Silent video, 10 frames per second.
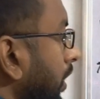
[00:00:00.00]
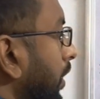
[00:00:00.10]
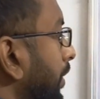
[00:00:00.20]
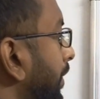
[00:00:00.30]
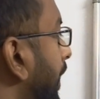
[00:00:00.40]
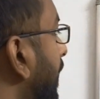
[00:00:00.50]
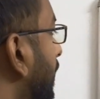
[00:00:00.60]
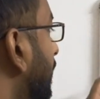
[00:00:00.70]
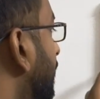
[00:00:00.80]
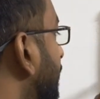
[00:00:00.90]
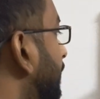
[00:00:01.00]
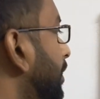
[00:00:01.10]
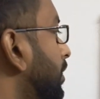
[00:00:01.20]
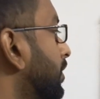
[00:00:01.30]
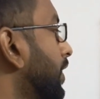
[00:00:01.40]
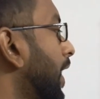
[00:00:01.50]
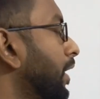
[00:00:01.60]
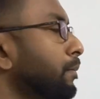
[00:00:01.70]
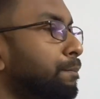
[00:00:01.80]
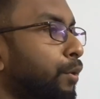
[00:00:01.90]
then this
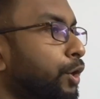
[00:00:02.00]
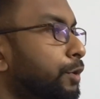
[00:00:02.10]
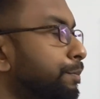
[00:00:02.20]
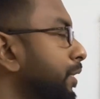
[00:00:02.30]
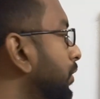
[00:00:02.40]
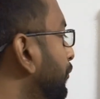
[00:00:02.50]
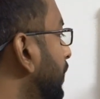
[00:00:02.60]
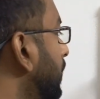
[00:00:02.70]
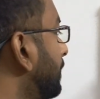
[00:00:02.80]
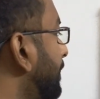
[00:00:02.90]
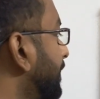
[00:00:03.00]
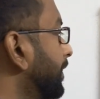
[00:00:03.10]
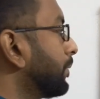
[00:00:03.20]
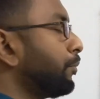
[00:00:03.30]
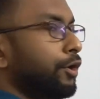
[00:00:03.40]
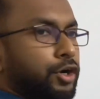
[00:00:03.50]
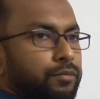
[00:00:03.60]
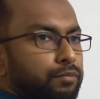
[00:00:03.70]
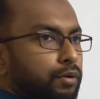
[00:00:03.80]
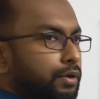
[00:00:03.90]
random point P will represent the point
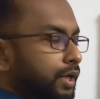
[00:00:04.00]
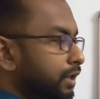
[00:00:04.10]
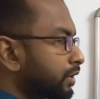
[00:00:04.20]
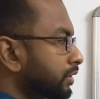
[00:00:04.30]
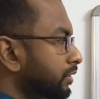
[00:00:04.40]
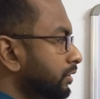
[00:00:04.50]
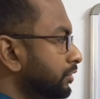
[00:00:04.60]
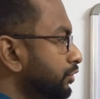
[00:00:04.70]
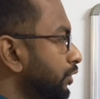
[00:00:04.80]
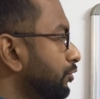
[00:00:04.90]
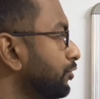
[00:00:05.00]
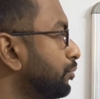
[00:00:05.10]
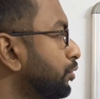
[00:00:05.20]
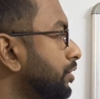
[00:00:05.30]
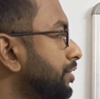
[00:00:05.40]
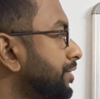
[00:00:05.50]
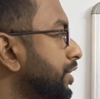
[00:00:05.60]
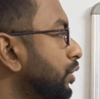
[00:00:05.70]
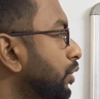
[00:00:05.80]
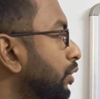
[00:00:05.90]
of contact. So if you put
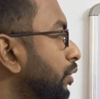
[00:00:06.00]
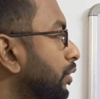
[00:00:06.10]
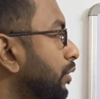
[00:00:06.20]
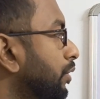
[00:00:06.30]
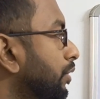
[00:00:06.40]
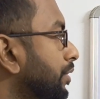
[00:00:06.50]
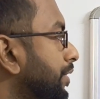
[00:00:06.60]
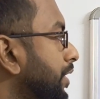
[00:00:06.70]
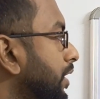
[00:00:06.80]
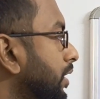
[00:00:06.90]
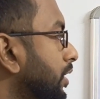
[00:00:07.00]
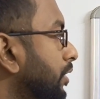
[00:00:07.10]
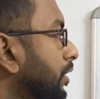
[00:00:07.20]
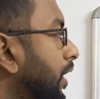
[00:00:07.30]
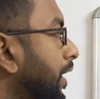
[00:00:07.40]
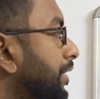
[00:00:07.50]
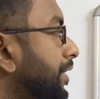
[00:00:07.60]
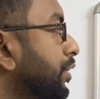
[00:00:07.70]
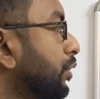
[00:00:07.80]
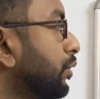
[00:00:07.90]
0, see, you will get
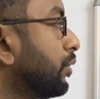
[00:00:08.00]
0.